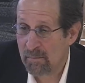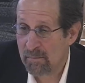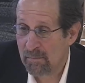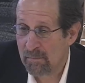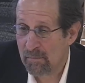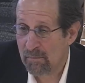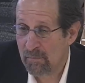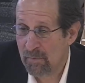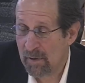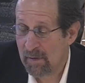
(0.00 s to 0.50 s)

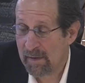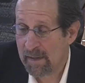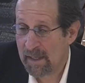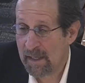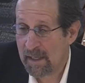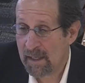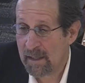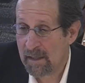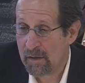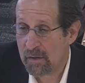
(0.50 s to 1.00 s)

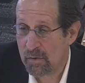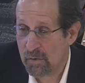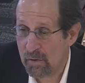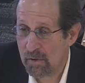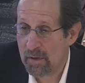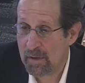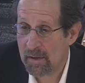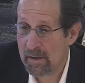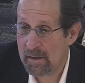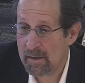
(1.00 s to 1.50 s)
really
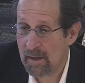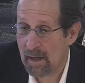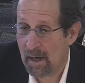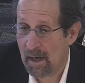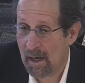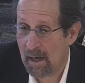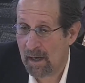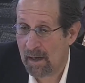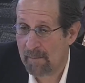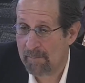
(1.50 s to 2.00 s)
good
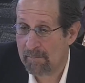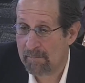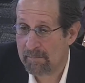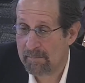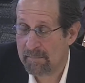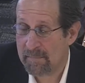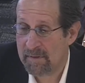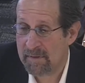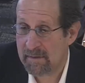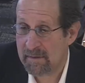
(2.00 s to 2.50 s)

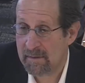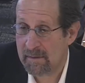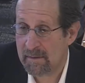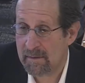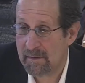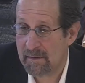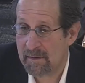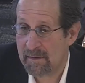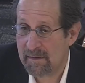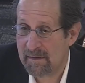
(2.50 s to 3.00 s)

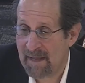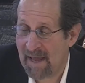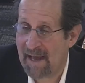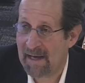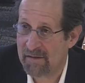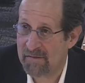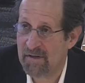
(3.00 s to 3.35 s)
tax